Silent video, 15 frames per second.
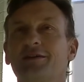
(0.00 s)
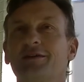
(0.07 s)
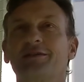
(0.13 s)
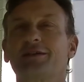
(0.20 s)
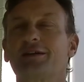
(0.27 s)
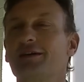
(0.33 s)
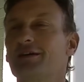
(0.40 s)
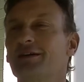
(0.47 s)

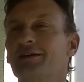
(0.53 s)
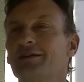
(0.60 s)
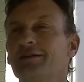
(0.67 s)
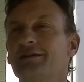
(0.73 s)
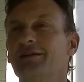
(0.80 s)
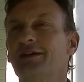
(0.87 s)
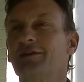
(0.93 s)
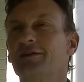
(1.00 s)
it's
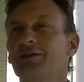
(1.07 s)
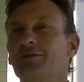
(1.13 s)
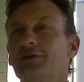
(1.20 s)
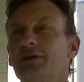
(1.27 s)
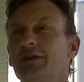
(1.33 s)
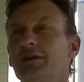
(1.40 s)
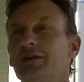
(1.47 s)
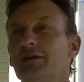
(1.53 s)
uh, you know it's
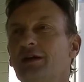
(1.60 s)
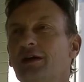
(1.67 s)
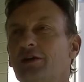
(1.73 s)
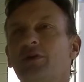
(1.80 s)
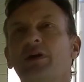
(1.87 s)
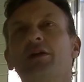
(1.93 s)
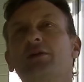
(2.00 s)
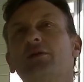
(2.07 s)
really a
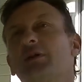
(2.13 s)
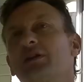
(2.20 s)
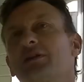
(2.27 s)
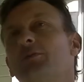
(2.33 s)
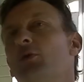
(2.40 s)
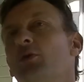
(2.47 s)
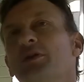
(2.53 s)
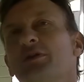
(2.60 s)
credit to our
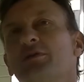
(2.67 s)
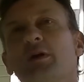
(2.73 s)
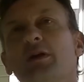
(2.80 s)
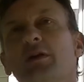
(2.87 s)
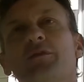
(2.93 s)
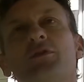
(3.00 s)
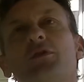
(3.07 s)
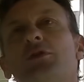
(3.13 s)
sport. It's one
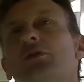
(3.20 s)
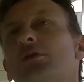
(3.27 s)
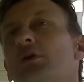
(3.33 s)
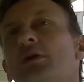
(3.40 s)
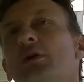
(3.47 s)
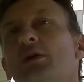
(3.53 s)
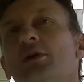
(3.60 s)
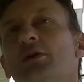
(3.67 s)
of the few
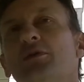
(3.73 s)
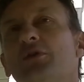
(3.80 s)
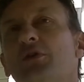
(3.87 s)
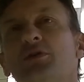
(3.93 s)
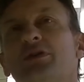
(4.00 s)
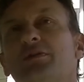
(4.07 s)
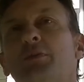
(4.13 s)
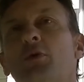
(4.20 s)

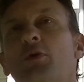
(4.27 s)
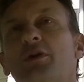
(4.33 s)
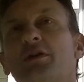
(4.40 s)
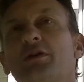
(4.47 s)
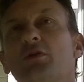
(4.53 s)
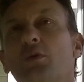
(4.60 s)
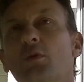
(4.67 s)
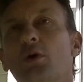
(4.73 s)
few sports
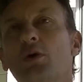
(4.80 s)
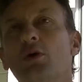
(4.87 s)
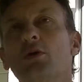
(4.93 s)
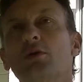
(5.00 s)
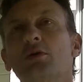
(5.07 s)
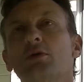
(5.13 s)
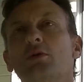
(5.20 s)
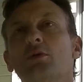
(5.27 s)
in the
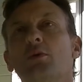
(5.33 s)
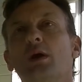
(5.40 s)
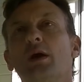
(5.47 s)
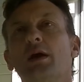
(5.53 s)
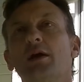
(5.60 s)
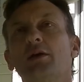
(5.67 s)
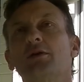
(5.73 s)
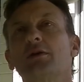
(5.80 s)
world
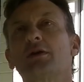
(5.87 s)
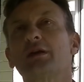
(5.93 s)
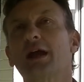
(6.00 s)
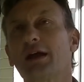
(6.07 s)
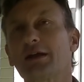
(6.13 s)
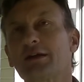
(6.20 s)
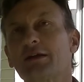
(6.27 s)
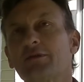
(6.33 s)
where you can
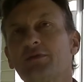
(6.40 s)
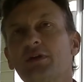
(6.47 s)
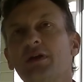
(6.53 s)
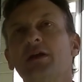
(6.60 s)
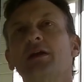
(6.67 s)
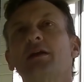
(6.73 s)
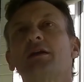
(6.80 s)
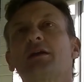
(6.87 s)

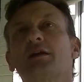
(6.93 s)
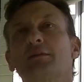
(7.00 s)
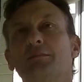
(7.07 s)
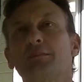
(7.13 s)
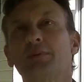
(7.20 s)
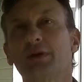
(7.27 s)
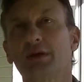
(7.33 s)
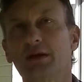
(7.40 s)
actively
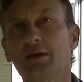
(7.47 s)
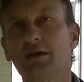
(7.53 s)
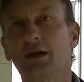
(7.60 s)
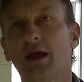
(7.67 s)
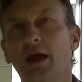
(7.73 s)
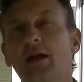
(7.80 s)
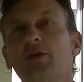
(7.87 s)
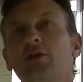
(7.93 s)
compete
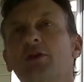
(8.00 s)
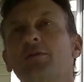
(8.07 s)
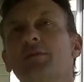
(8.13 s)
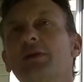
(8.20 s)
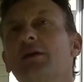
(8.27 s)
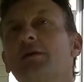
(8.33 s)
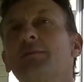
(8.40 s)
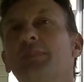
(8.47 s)
and you can
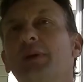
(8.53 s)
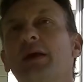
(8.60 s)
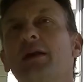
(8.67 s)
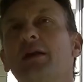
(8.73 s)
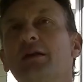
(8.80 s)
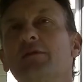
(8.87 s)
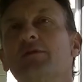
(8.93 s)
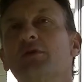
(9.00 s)
be
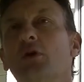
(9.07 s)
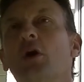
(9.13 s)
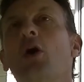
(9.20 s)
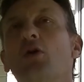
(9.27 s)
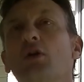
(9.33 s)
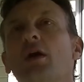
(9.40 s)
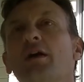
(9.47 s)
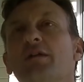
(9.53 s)
competitive your
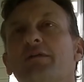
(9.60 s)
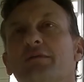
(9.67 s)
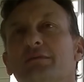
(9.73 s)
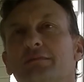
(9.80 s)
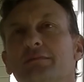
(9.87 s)
whole life.